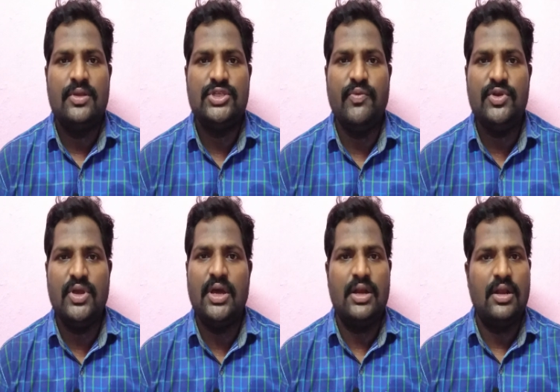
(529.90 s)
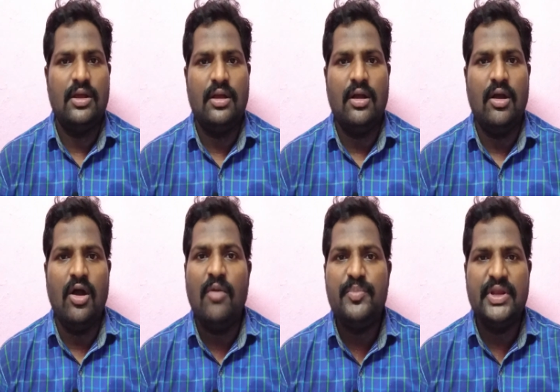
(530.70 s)
So when you are
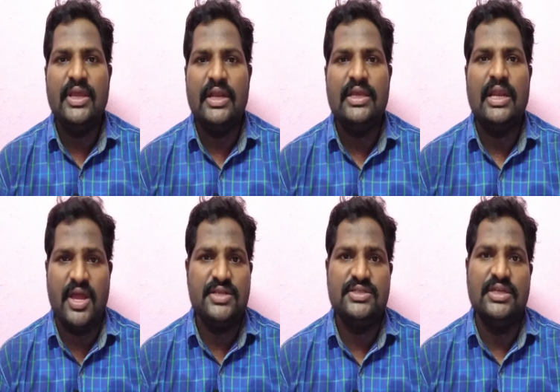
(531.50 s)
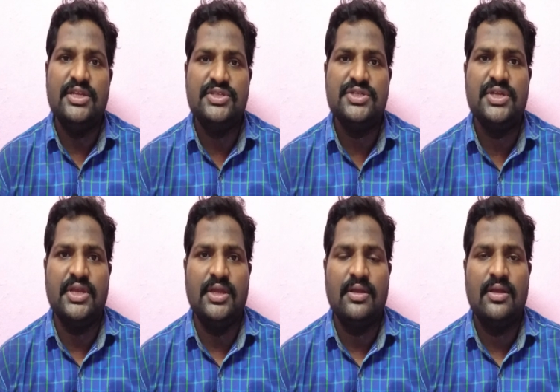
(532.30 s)
opting any branch in
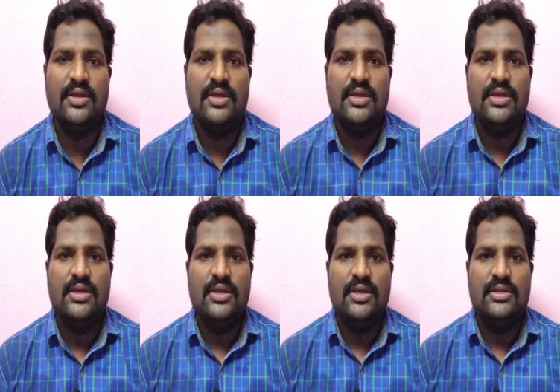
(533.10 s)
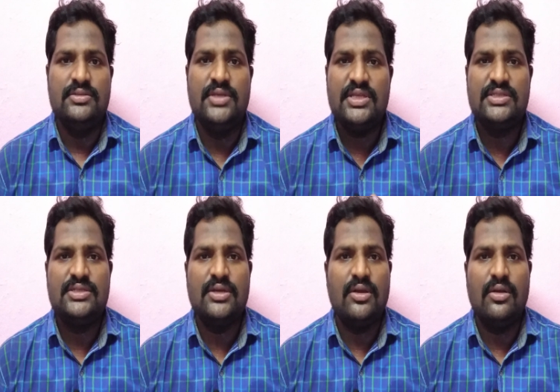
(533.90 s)
engineering,
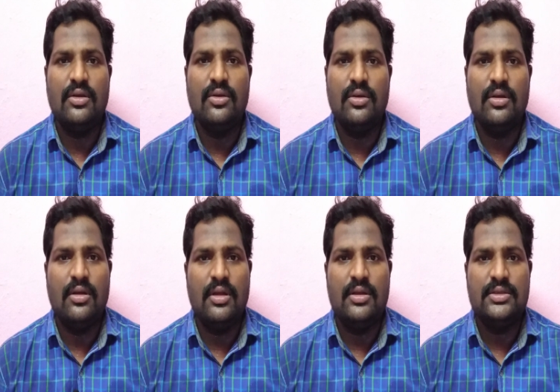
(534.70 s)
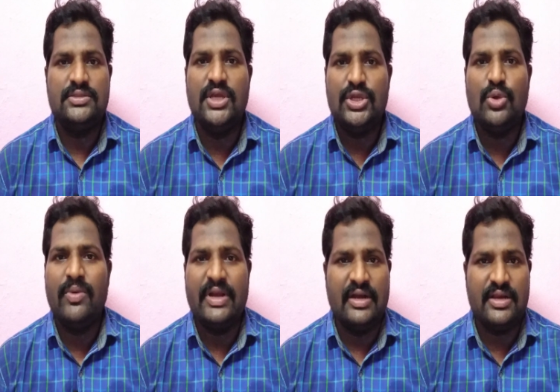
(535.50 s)
just check
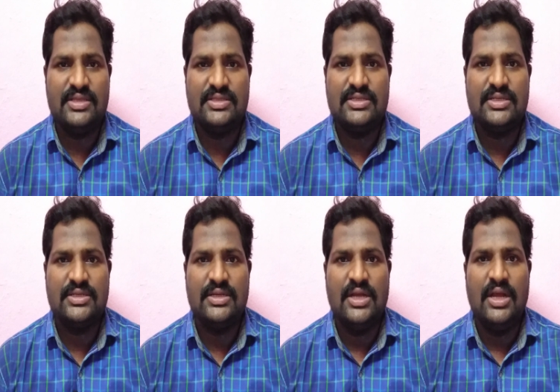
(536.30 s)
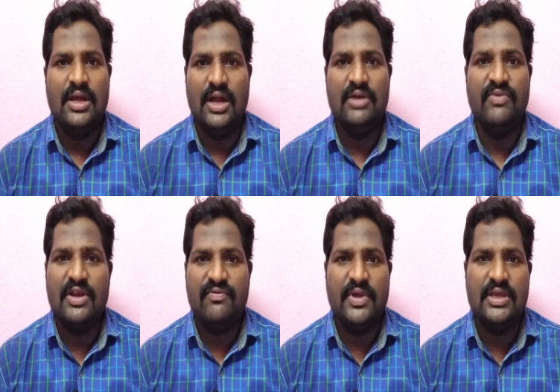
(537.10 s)
your interest and
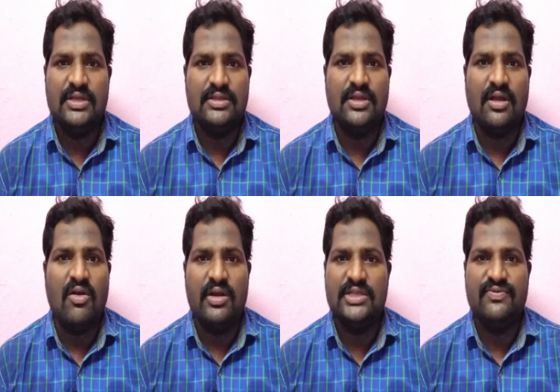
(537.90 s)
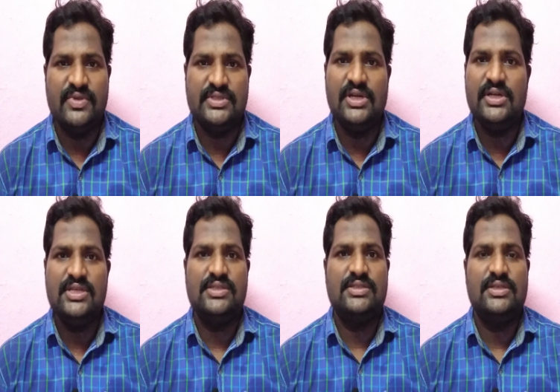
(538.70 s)
verify the college
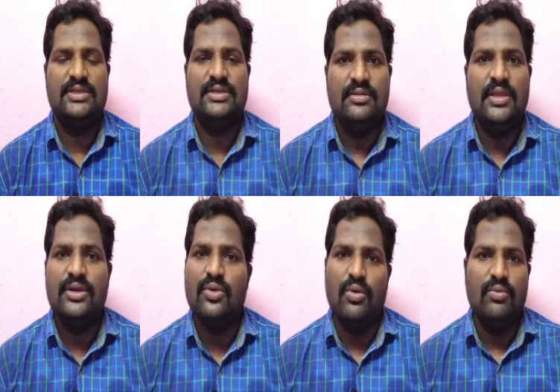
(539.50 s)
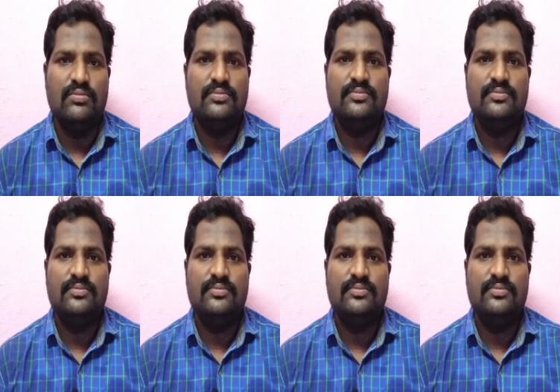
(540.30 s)
facilities, then go.